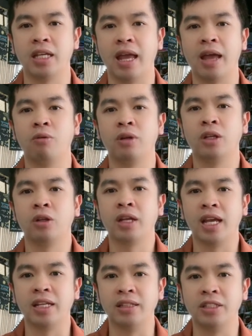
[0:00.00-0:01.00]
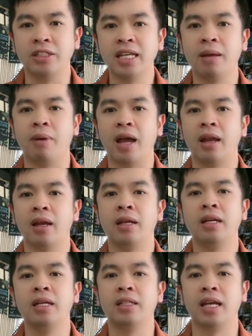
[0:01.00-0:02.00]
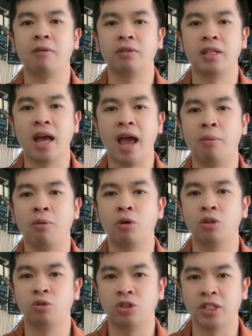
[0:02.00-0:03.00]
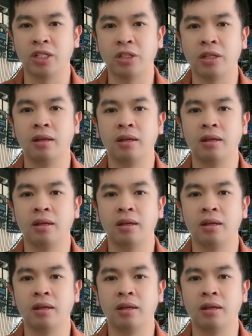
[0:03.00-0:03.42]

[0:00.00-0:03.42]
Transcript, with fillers: can recreate the same characters every time you use it.